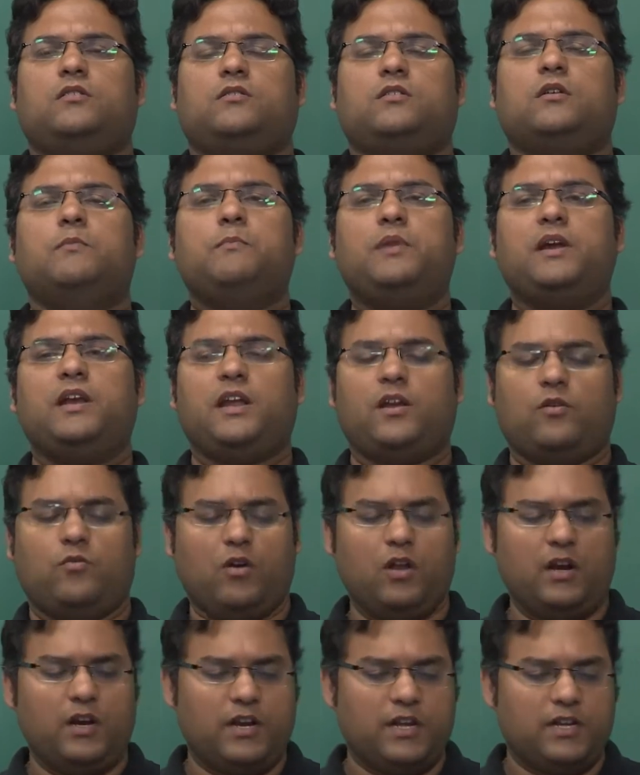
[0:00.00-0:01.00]
competing
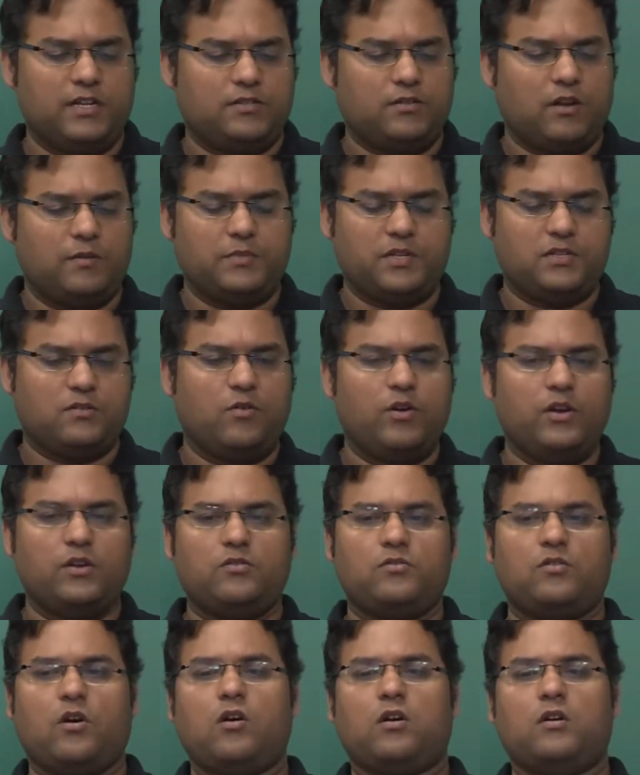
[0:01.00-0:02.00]
qualities. So I am just going
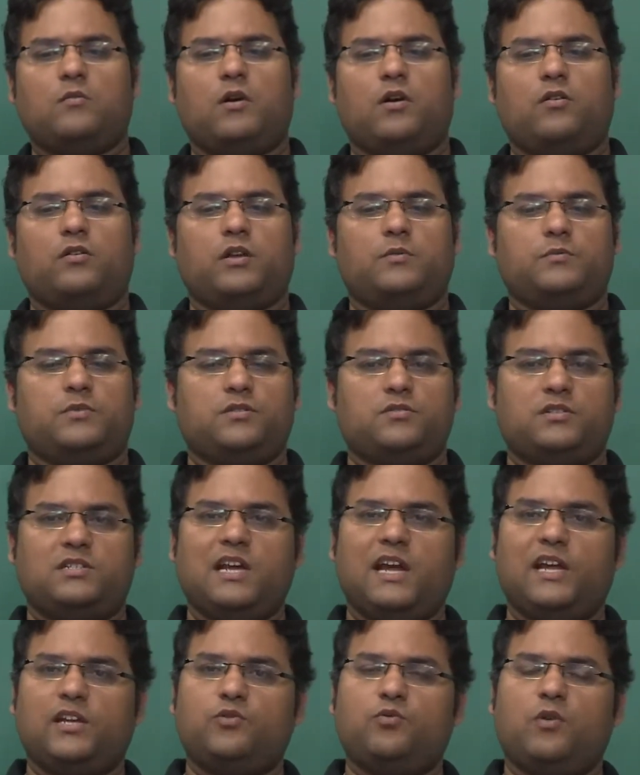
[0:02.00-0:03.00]
to talk about them. So
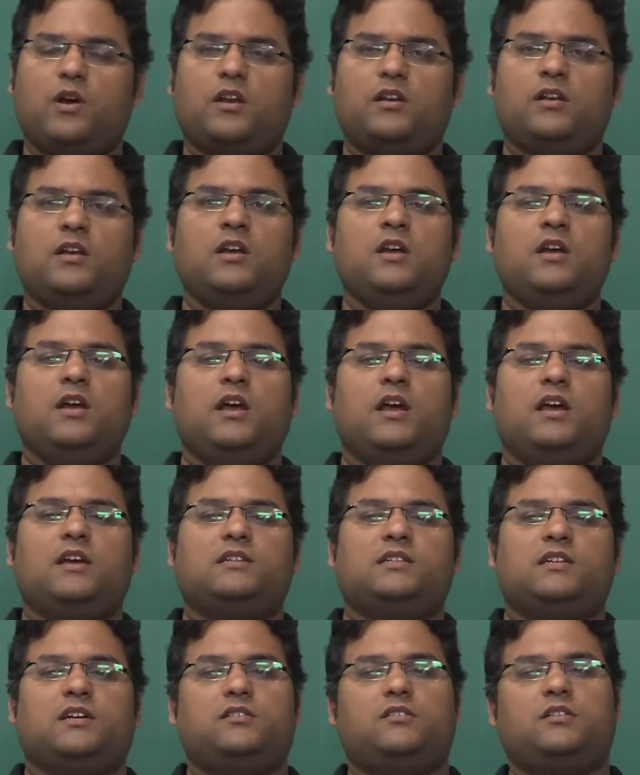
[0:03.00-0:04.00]
stage 1
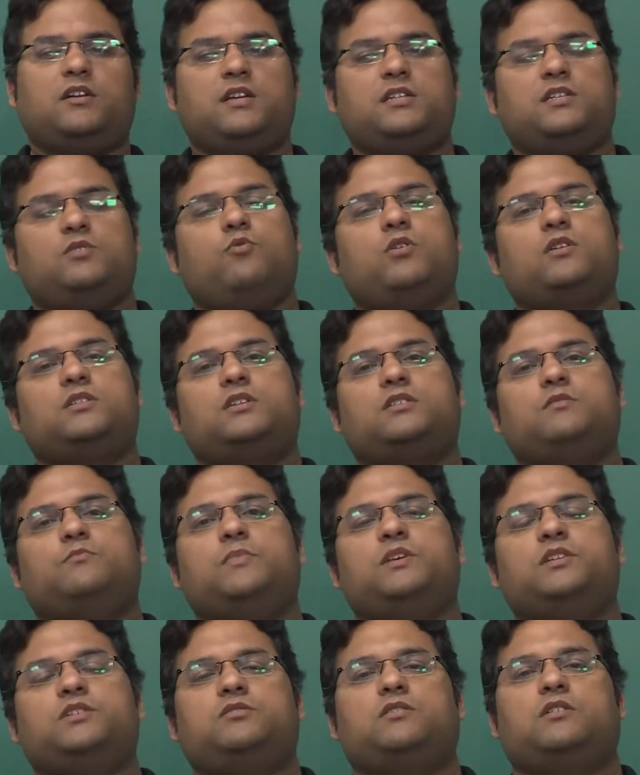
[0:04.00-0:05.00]
is trust versus
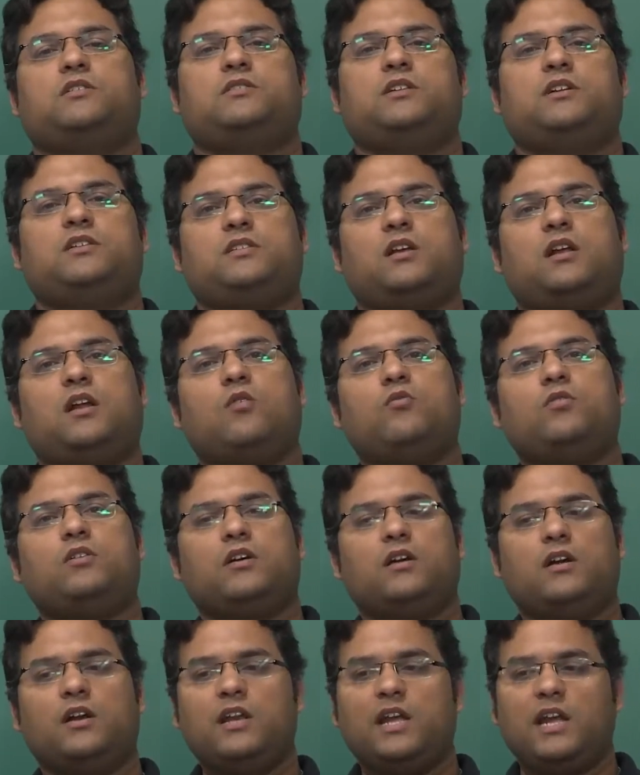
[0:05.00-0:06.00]
mistrust. It's around
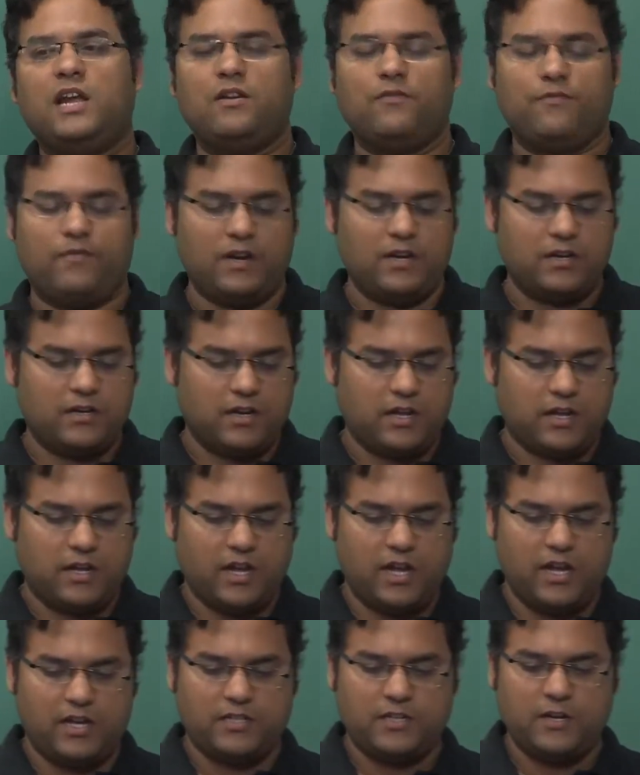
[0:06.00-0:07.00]
the early infant
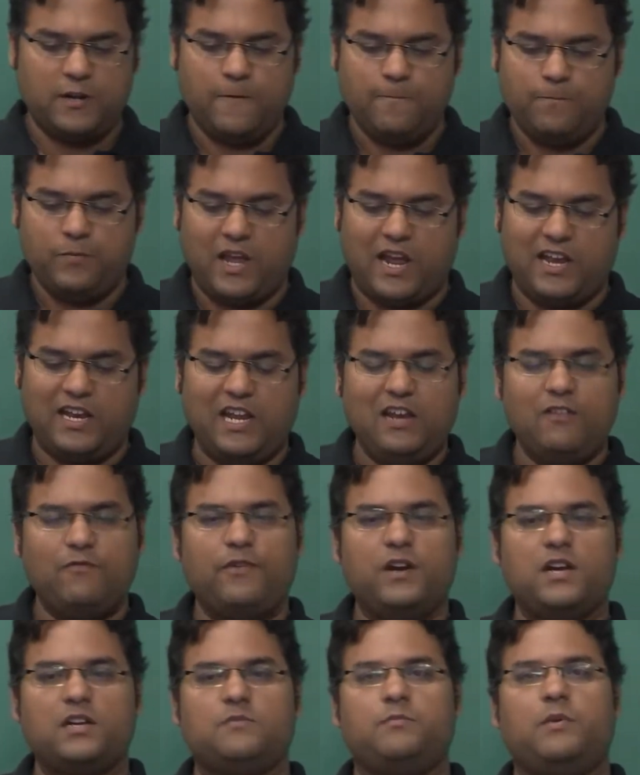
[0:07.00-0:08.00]
age. An
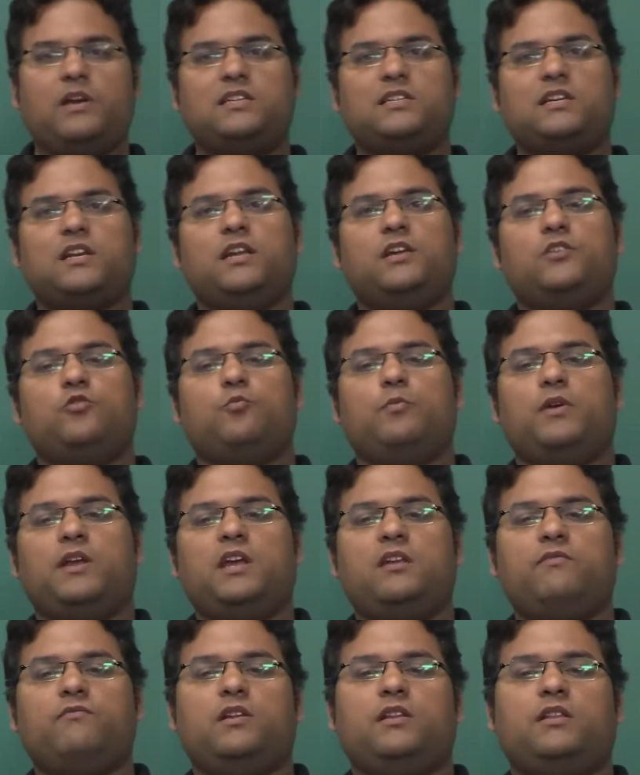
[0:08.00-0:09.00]
infant basically to
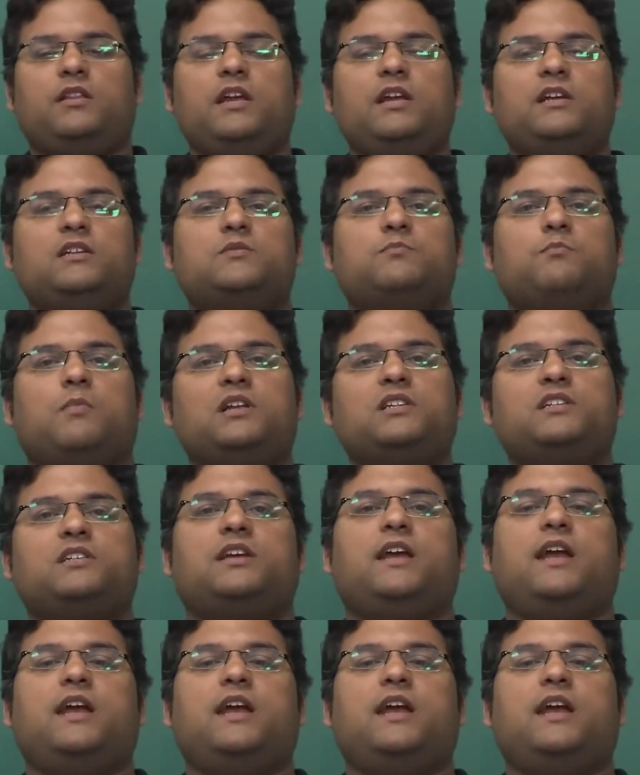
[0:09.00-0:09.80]
begin with needs much